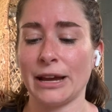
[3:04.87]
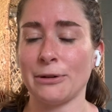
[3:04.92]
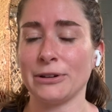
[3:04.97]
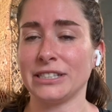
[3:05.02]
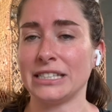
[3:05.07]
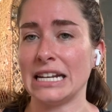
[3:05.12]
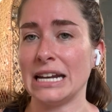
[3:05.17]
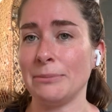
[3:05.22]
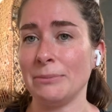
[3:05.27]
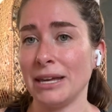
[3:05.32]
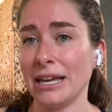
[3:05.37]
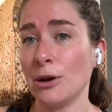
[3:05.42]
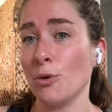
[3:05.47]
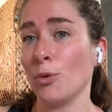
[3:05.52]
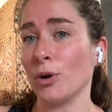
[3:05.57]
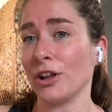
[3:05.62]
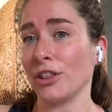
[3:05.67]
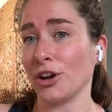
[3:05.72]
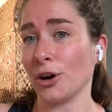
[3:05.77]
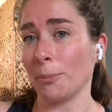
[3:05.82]
were sending me
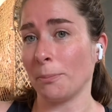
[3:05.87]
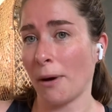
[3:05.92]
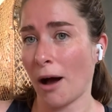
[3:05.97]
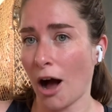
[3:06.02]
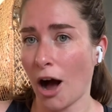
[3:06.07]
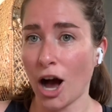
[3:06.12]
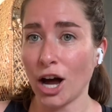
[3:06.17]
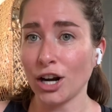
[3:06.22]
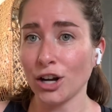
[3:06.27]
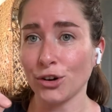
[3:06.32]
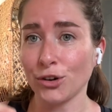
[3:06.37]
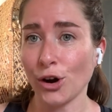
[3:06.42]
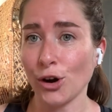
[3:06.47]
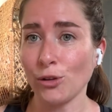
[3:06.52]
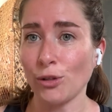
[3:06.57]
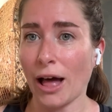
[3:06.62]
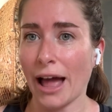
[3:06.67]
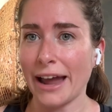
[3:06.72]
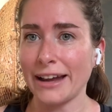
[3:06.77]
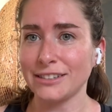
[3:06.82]
one of their pot grow
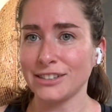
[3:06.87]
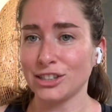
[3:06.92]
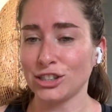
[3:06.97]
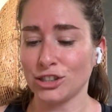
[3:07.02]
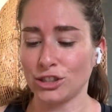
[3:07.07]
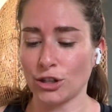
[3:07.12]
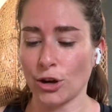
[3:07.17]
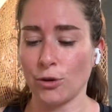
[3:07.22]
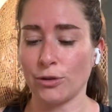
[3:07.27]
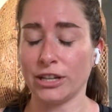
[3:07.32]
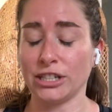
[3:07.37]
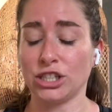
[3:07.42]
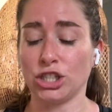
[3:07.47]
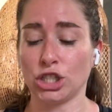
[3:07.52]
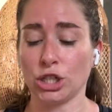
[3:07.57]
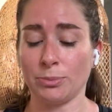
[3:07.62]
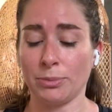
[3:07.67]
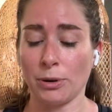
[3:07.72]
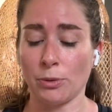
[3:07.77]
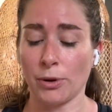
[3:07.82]
lights, so this
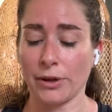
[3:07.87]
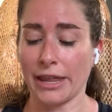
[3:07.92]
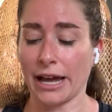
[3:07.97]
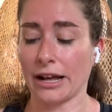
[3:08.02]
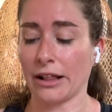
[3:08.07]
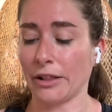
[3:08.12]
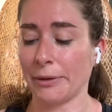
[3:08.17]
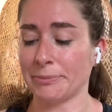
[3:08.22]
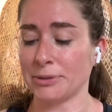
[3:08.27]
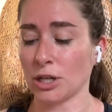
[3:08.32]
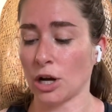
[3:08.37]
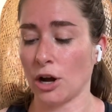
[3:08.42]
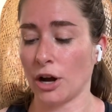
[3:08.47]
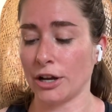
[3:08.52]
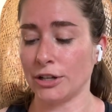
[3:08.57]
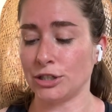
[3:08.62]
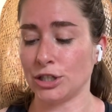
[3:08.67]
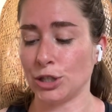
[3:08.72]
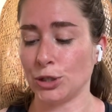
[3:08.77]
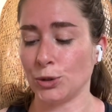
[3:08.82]
should be one that clips
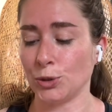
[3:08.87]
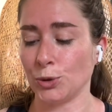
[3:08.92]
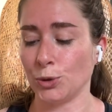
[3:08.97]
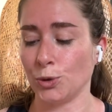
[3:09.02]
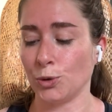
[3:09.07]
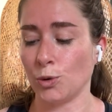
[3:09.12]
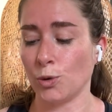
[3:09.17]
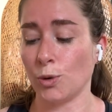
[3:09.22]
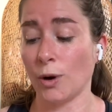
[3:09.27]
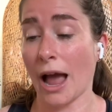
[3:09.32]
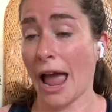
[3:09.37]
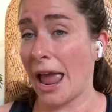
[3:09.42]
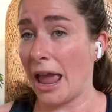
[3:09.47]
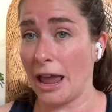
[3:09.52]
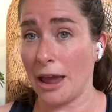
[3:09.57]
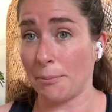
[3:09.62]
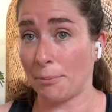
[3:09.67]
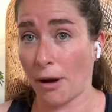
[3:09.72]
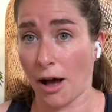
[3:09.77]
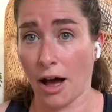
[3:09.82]
onto
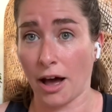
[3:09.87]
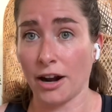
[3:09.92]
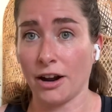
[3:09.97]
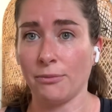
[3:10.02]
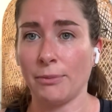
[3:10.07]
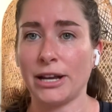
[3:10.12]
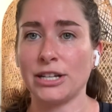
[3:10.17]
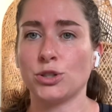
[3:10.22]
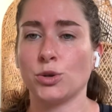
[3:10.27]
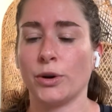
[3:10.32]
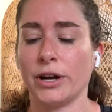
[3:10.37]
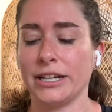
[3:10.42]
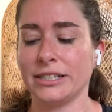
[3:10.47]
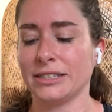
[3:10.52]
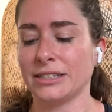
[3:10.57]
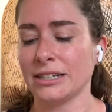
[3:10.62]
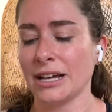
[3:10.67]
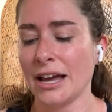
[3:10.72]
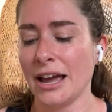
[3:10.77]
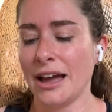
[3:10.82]
a pot of my choice.
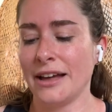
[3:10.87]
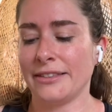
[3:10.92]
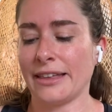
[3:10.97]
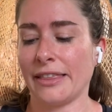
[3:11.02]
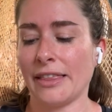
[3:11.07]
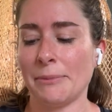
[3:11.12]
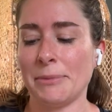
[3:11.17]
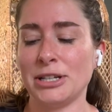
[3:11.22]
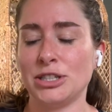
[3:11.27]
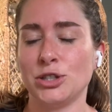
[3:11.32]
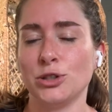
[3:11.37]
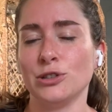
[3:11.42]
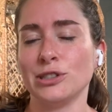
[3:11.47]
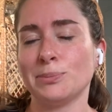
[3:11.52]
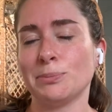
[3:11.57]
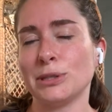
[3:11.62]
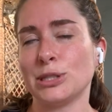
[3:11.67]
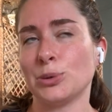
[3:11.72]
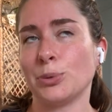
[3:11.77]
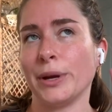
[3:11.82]
They let me choose
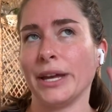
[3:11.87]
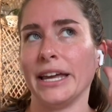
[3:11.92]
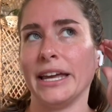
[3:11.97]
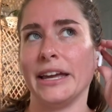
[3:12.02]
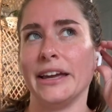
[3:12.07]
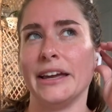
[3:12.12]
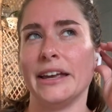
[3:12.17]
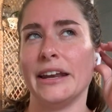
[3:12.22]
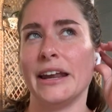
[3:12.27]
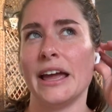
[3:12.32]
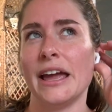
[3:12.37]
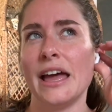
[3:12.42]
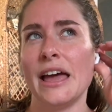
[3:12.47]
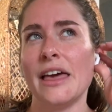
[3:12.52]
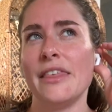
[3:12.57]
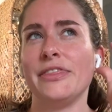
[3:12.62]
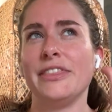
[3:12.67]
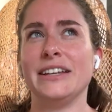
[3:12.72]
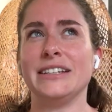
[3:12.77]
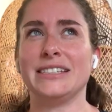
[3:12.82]
between
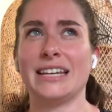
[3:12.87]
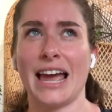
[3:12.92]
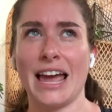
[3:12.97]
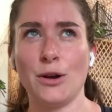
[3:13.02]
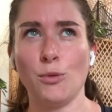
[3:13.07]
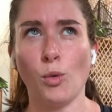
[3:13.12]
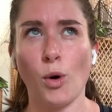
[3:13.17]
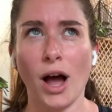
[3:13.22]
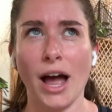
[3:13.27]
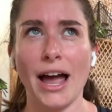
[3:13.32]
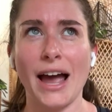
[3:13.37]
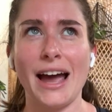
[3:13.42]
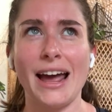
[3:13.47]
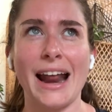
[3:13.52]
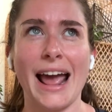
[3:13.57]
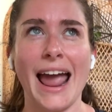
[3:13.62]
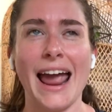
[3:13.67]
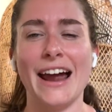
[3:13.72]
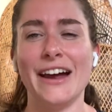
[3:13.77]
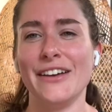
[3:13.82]
the 10 watt
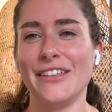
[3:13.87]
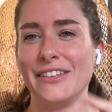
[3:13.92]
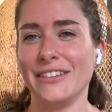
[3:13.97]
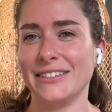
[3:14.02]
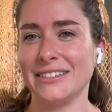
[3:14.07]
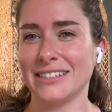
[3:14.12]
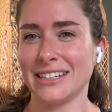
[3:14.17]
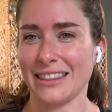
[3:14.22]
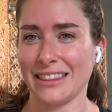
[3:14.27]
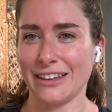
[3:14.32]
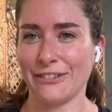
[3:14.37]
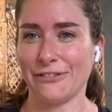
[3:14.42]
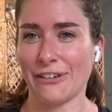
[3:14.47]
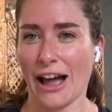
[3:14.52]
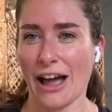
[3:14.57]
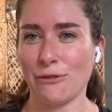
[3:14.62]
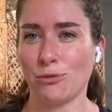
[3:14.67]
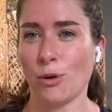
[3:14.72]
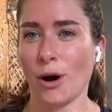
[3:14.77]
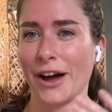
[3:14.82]
and the
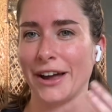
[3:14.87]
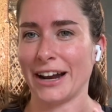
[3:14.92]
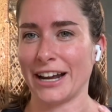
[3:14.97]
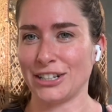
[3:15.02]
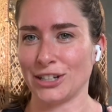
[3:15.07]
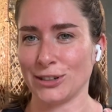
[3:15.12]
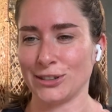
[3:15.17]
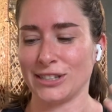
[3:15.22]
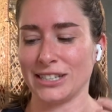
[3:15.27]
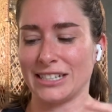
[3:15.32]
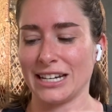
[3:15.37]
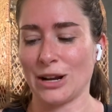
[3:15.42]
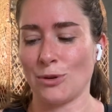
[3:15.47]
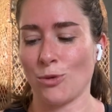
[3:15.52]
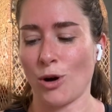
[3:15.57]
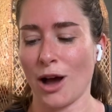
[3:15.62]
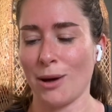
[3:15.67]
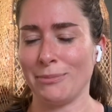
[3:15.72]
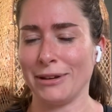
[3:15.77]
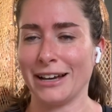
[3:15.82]
5 watt, and I chose the 10
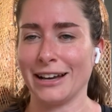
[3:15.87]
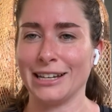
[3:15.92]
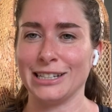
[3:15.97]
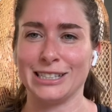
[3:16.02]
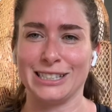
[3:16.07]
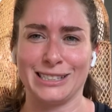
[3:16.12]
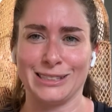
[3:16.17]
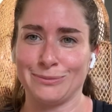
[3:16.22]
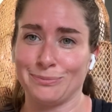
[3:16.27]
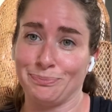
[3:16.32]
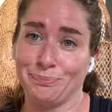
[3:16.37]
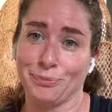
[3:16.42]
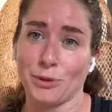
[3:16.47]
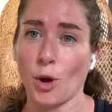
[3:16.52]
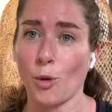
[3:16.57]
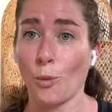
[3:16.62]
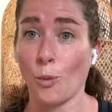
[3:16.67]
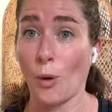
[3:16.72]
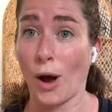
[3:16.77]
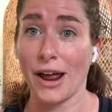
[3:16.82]
watt because
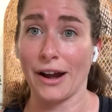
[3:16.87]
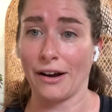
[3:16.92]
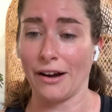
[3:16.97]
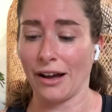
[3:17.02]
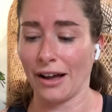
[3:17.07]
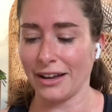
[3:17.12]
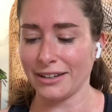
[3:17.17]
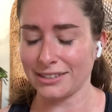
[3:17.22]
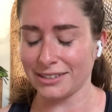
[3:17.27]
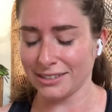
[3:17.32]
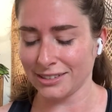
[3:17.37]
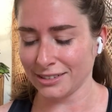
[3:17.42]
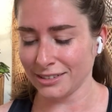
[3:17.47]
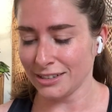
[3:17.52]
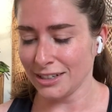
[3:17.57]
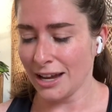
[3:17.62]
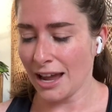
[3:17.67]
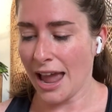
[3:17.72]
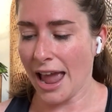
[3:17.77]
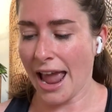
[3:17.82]
why not?
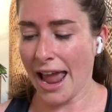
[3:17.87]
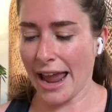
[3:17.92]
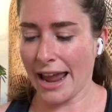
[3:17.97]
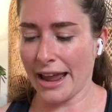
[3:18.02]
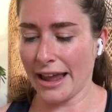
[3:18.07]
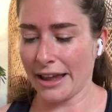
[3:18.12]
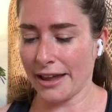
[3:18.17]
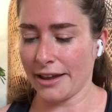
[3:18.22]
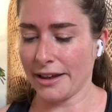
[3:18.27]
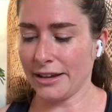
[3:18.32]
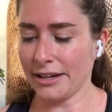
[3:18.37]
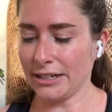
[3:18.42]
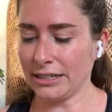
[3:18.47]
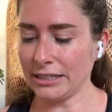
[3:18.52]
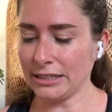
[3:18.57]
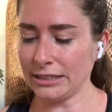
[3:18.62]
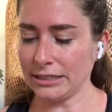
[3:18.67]
And